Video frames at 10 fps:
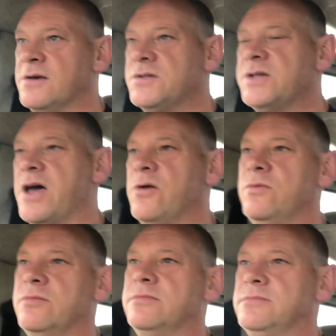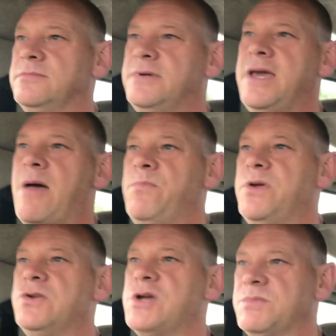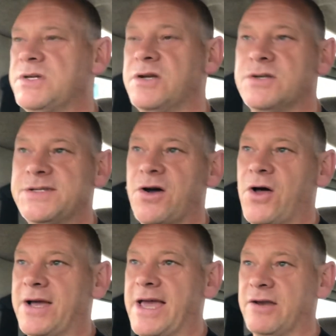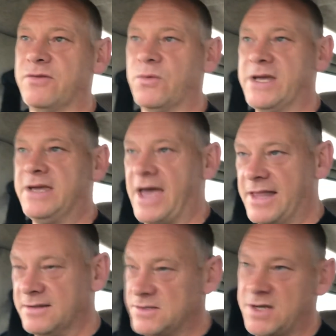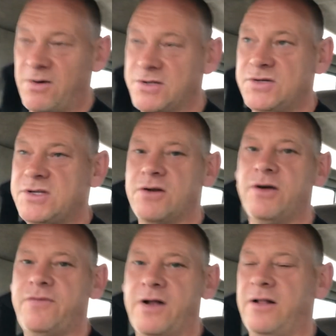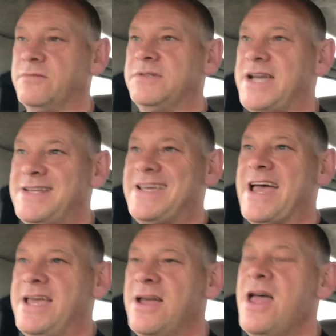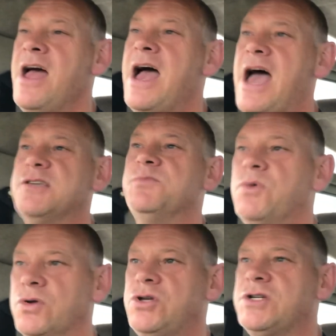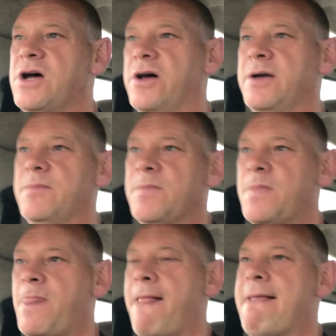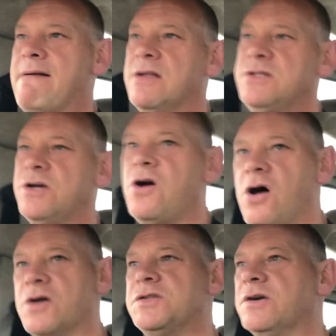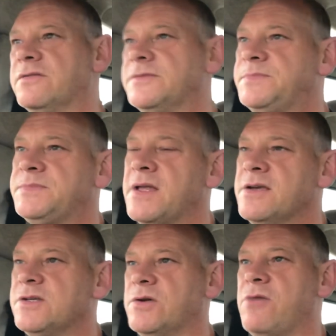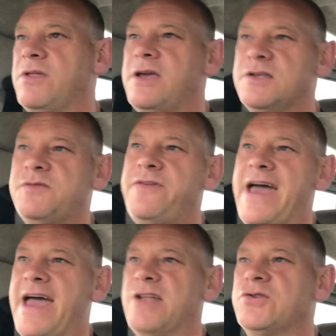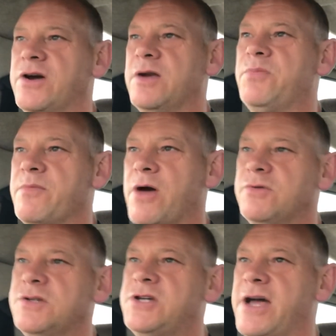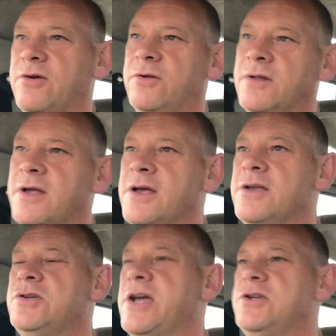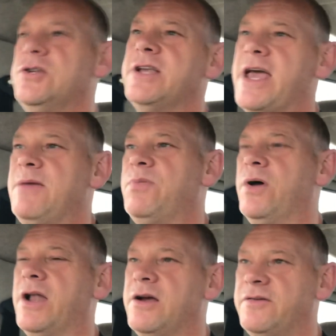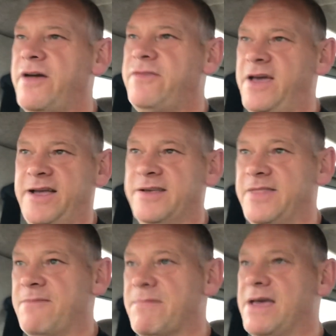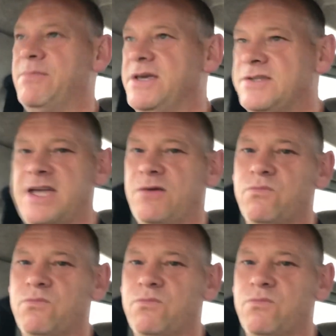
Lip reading: So camping trips are going to start again of a weekend, so I just don't know if I'll dedicate as much time to car stuff. So I don't think it's fair trying to promote a channel, change the name, put a load of effort in, and then maybe stick